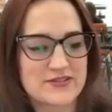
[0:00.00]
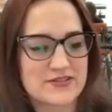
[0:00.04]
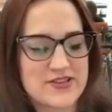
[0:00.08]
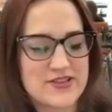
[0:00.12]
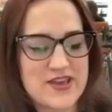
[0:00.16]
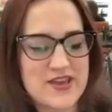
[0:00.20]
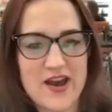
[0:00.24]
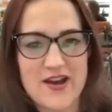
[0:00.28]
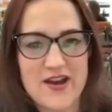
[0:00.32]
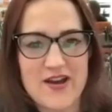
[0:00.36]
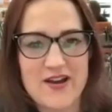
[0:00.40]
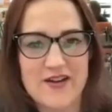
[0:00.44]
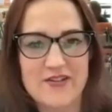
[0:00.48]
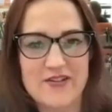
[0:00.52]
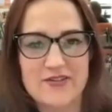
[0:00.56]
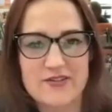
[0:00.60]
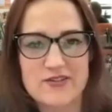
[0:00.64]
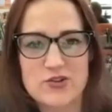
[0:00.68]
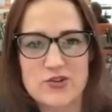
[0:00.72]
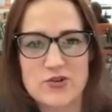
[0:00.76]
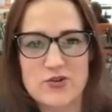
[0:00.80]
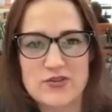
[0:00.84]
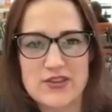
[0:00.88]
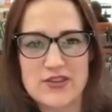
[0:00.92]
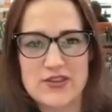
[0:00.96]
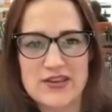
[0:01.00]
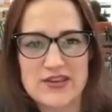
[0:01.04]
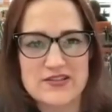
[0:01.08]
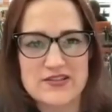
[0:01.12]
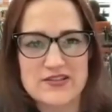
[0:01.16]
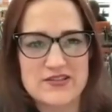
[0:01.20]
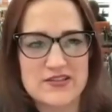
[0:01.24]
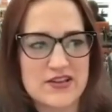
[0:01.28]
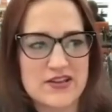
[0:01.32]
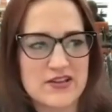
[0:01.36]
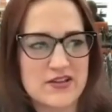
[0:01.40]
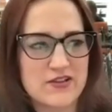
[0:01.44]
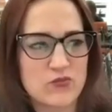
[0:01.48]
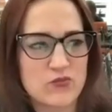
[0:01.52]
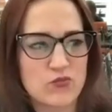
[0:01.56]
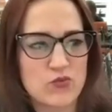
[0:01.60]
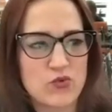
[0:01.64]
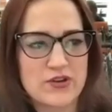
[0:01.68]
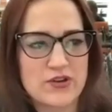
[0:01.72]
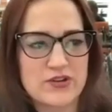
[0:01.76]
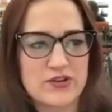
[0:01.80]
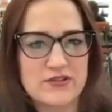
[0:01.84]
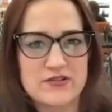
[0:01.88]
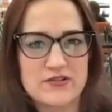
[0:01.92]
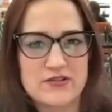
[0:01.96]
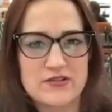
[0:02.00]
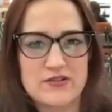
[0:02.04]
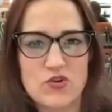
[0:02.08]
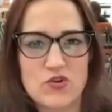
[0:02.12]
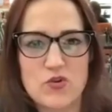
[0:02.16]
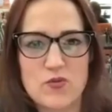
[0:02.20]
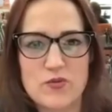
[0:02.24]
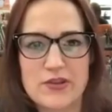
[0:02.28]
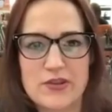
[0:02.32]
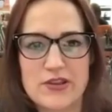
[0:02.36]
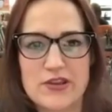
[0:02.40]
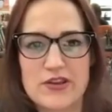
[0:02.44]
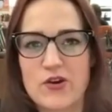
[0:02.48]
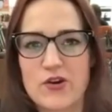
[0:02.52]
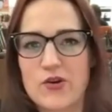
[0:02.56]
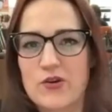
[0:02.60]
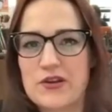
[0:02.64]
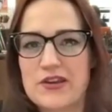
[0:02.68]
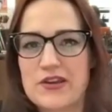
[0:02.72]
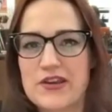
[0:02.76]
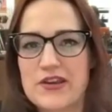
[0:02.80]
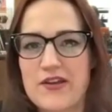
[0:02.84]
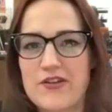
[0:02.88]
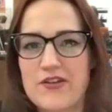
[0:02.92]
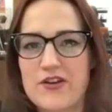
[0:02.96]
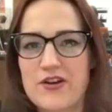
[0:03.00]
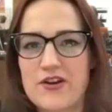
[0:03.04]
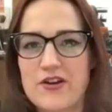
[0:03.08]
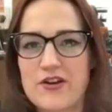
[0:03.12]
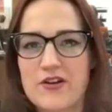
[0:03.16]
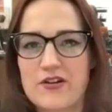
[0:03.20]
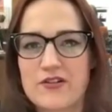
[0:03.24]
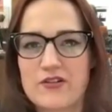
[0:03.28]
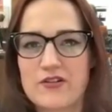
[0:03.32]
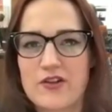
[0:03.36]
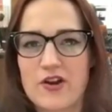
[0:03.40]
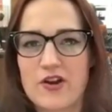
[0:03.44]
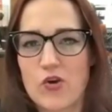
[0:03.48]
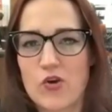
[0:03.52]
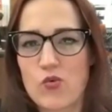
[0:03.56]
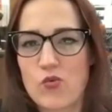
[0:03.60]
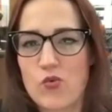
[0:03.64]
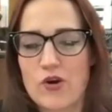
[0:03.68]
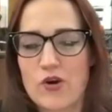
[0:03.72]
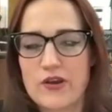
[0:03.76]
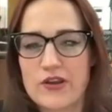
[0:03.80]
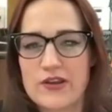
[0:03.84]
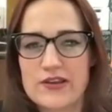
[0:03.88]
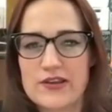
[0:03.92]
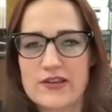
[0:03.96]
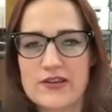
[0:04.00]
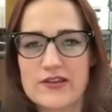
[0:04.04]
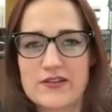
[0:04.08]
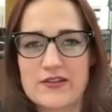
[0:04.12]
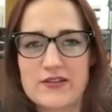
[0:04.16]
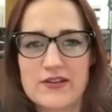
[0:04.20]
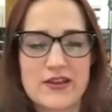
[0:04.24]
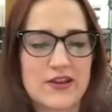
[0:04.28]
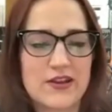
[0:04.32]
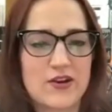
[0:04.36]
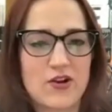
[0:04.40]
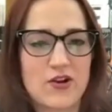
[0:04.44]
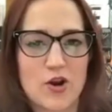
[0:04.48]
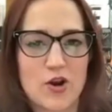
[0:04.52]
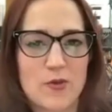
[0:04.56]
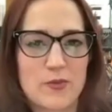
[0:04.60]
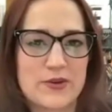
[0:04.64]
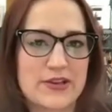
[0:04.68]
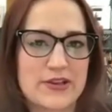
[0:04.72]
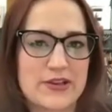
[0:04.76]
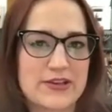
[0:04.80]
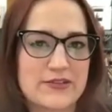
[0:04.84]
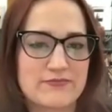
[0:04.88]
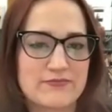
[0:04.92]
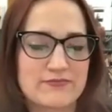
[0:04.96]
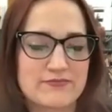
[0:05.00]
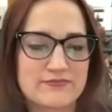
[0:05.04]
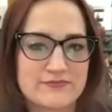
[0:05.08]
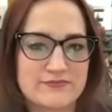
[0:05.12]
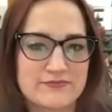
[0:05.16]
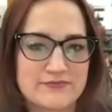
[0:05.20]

Yeah. Two things that wouldn't normally go together are working in harmony.